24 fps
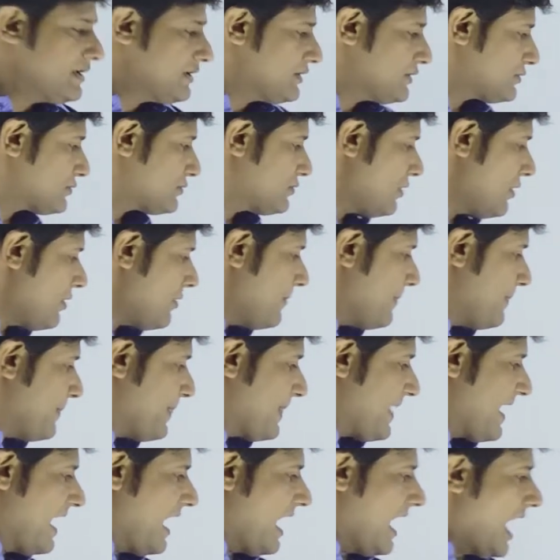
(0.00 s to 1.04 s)
So
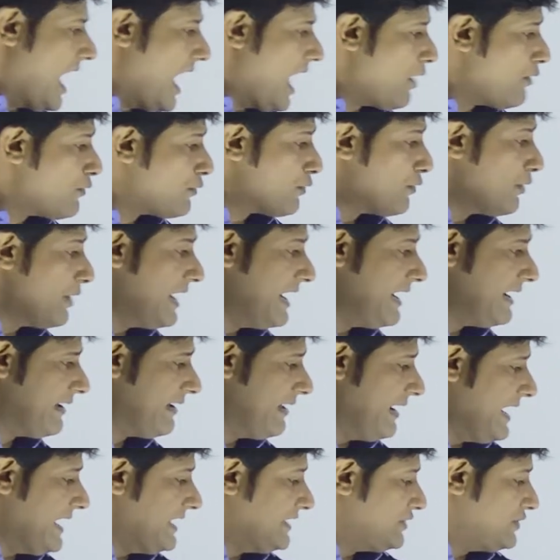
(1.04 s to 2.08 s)
how to
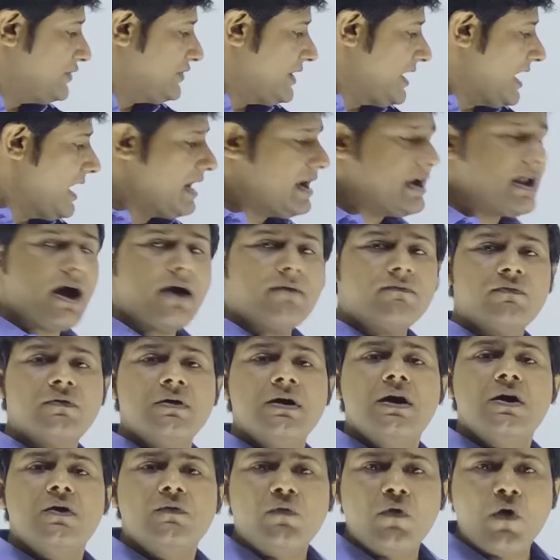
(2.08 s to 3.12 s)
increase yield of
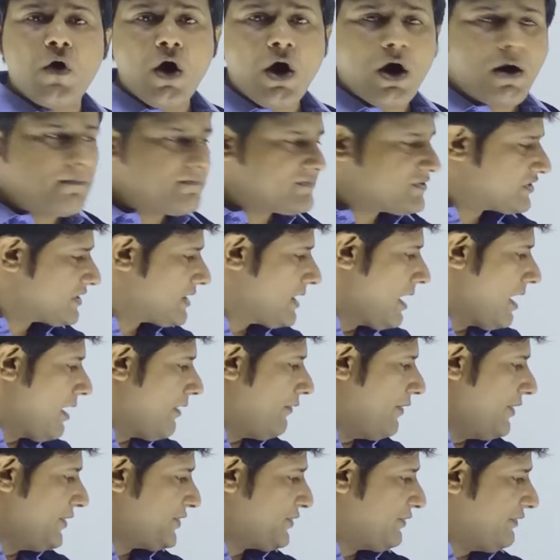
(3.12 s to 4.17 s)
farms,
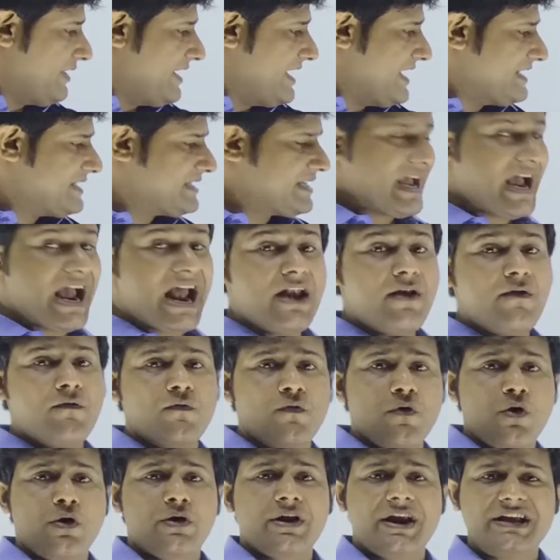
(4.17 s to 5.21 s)
fisheries and
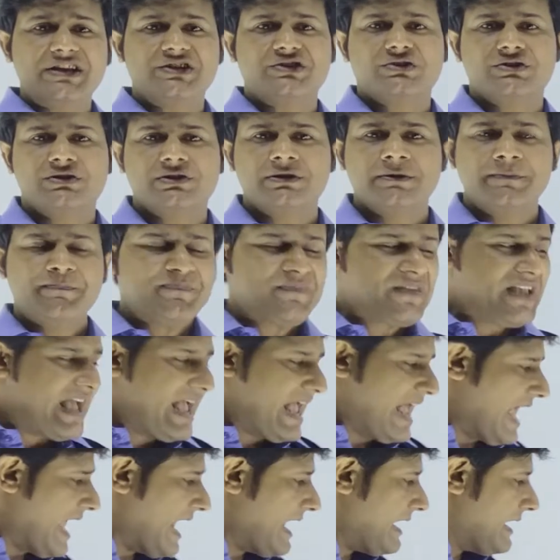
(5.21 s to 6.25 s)
forests.
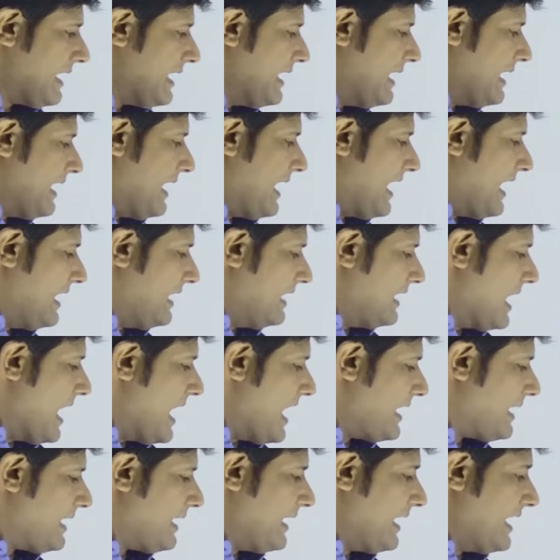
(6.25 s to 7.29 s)
And
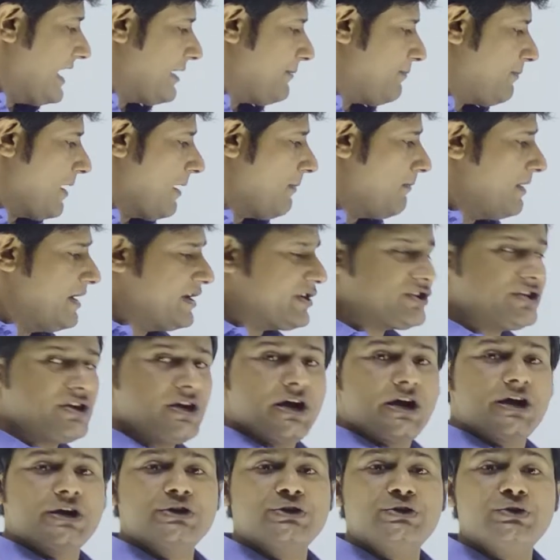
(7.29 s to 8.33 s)
like it published
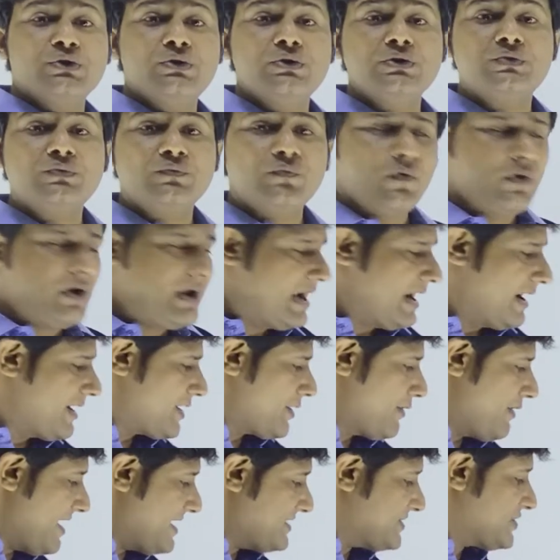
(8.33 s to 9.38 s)
useful
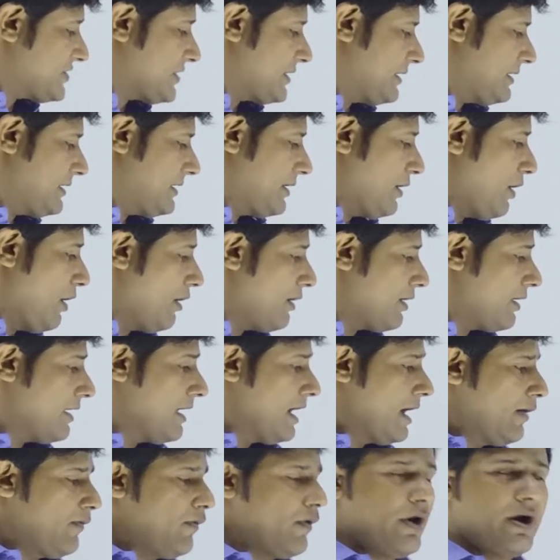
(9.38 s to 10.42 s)
literature on
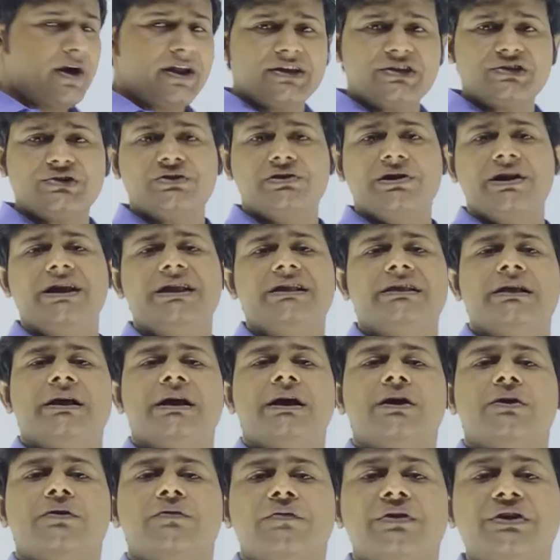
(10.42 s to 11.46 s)
forestry,
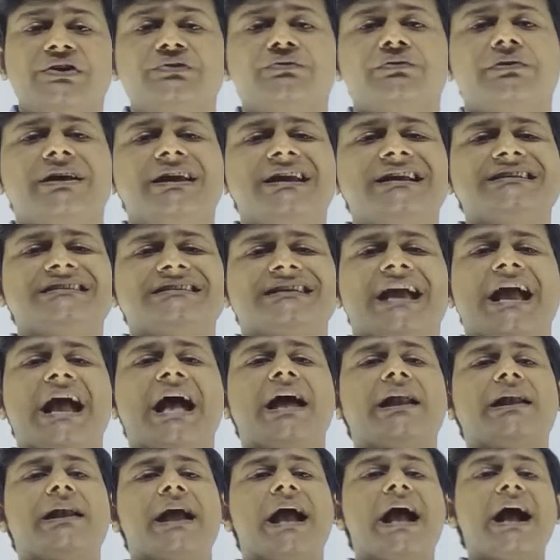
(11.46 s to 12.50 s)
fisheries
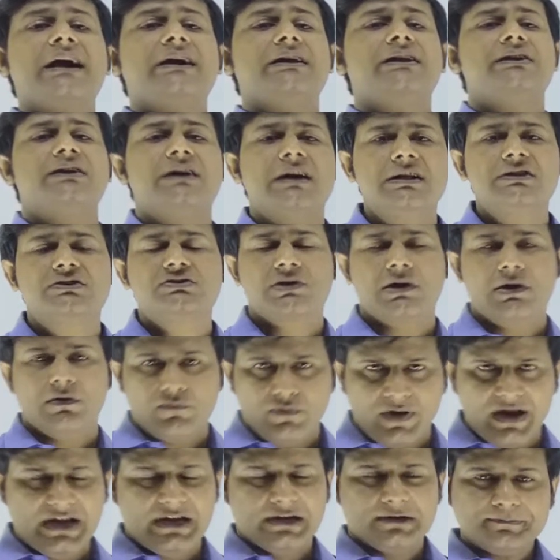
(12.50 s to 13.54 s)
and agricultural
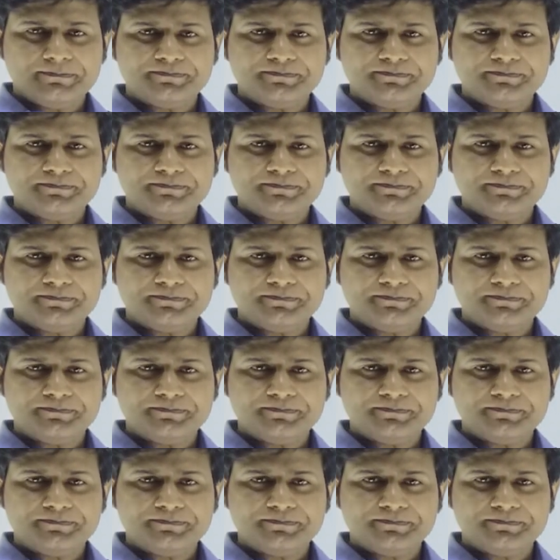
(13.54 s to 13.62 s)
field.